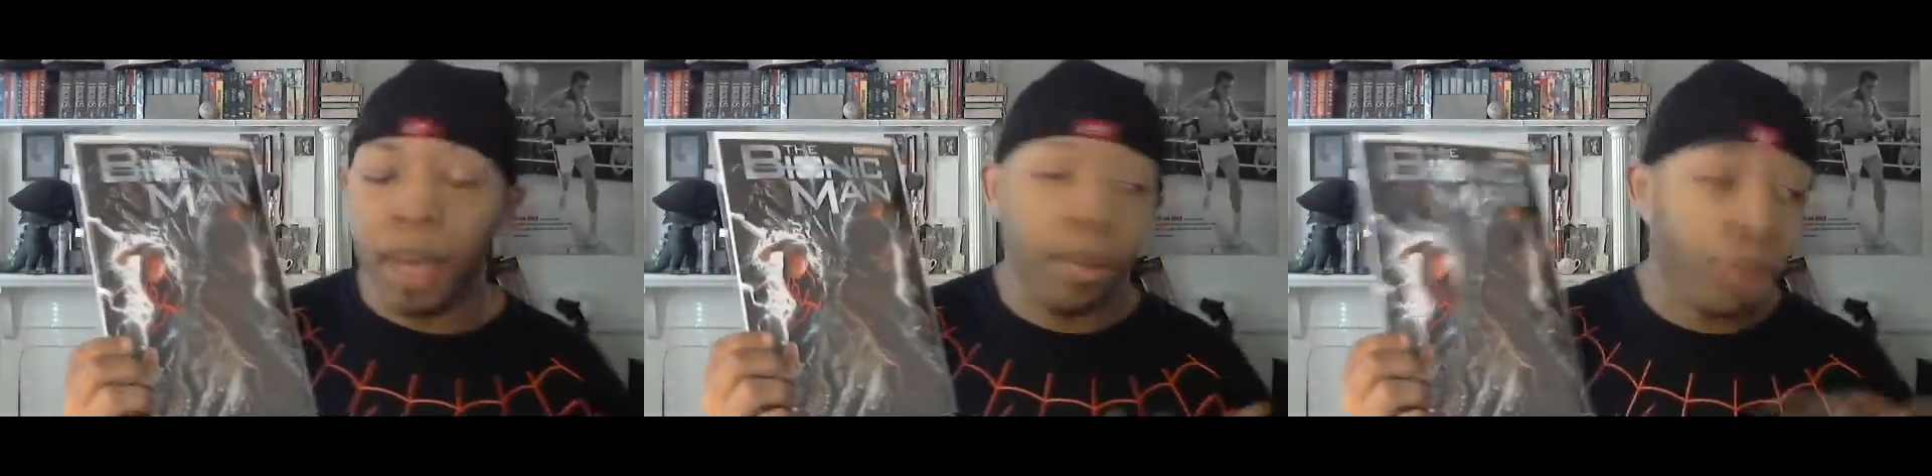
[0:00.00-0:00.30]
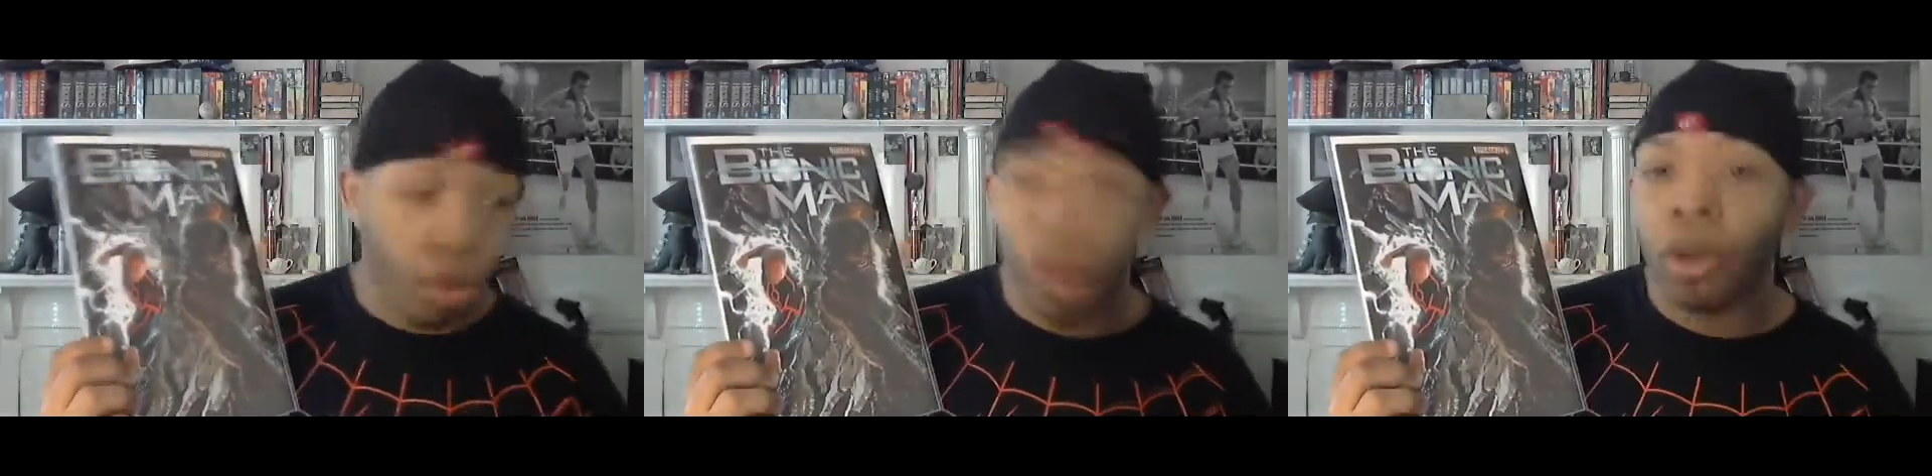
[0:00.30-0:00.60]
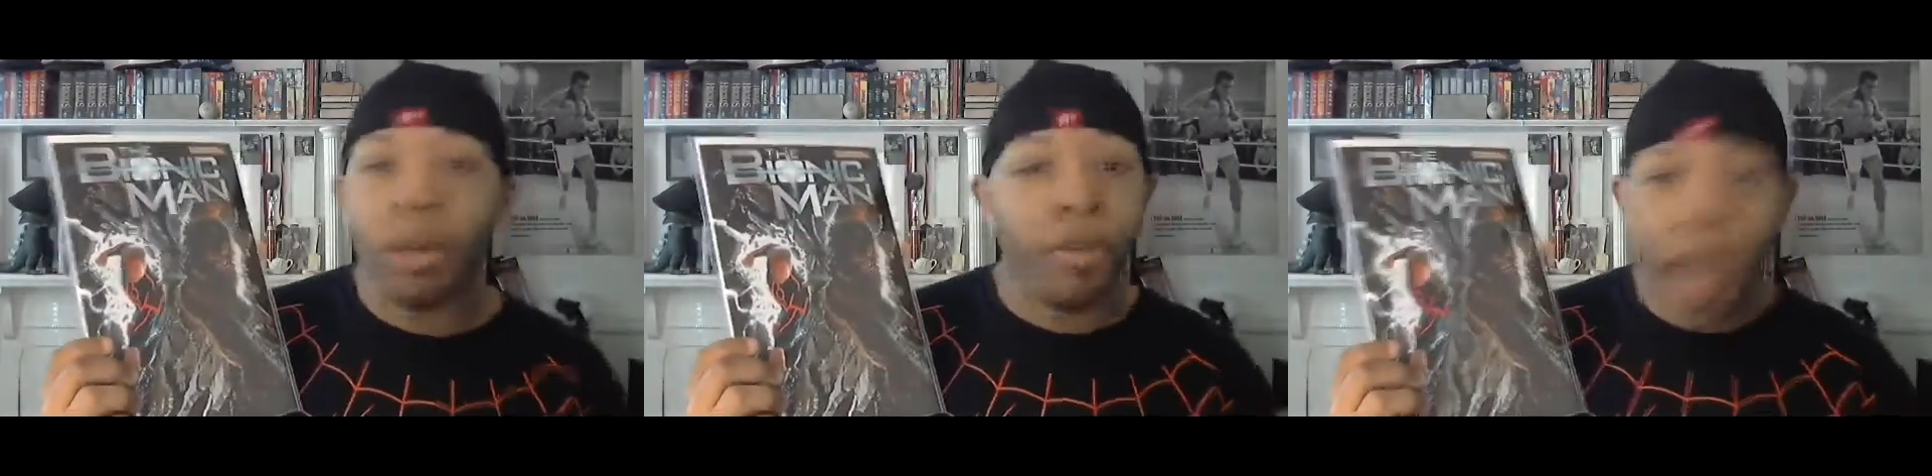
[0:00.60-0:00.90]
made them
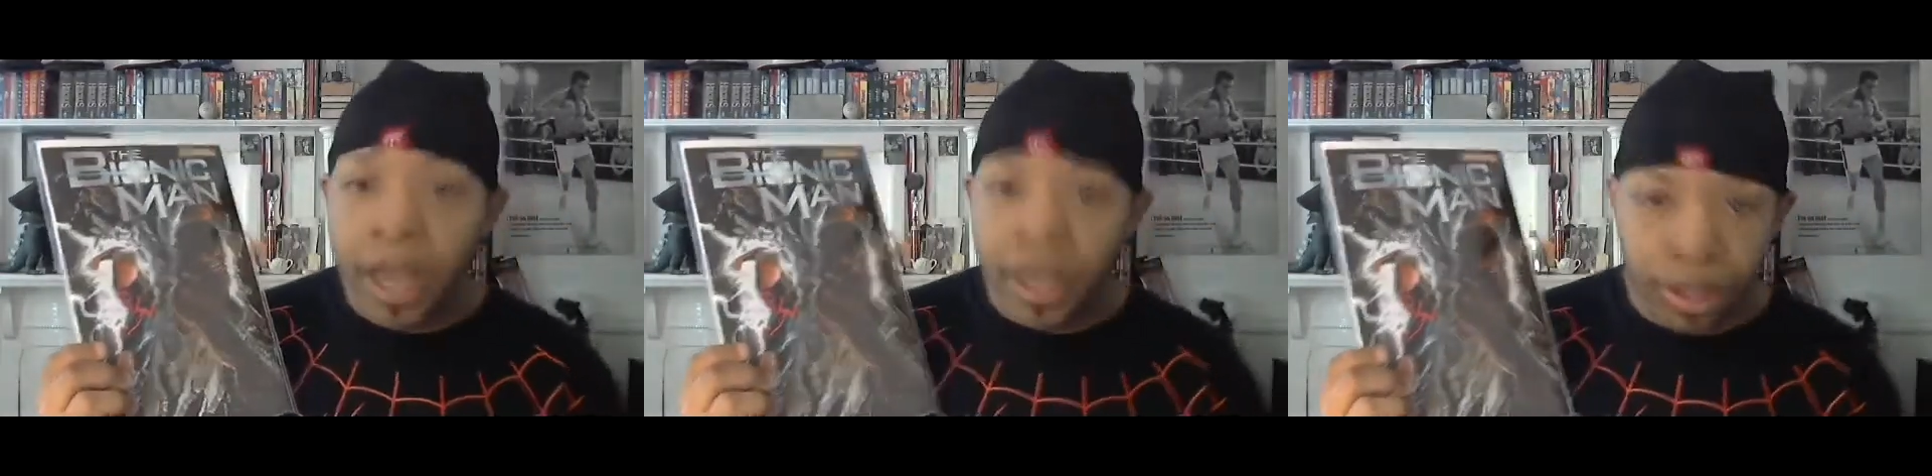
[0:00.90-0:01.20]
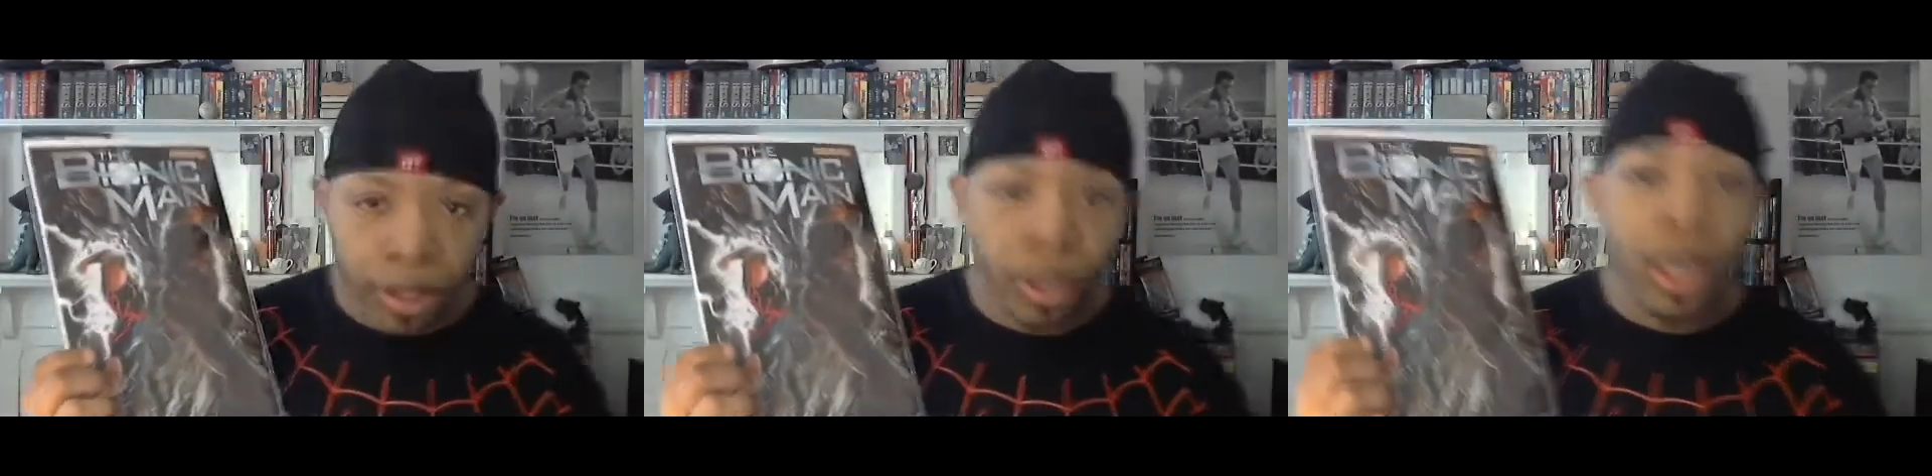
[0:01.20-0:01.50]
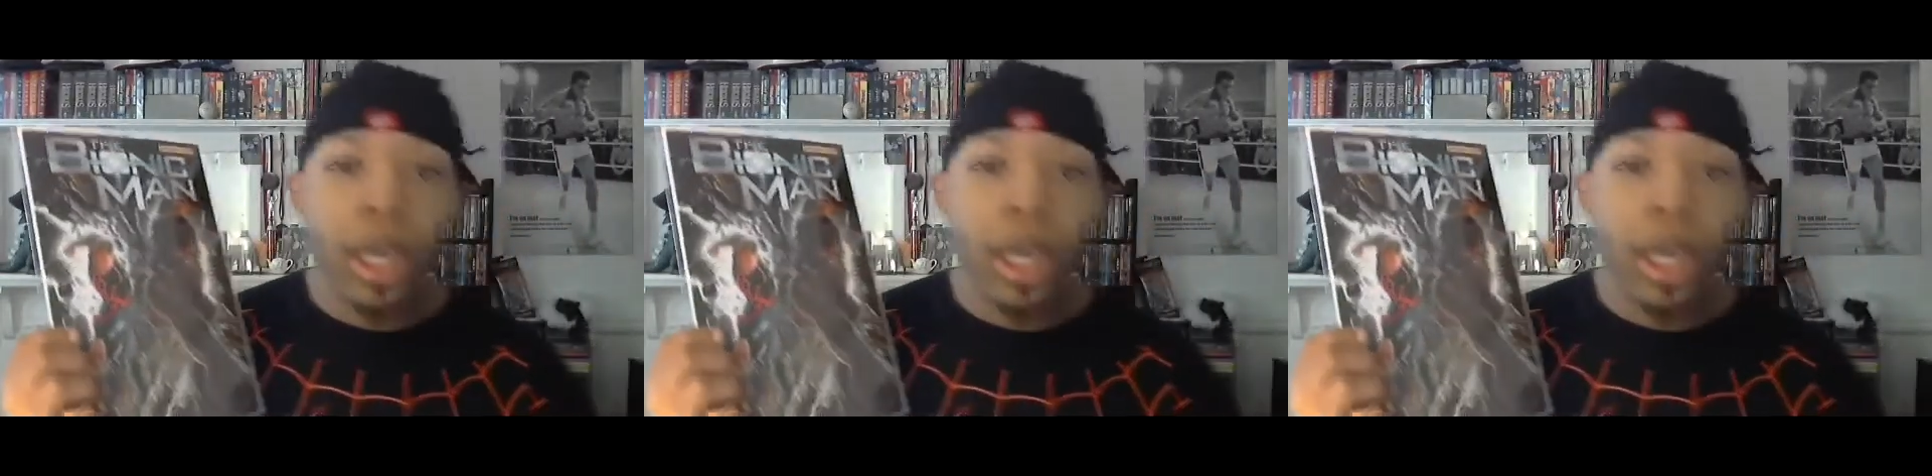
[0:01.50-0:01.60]
stronger, faster.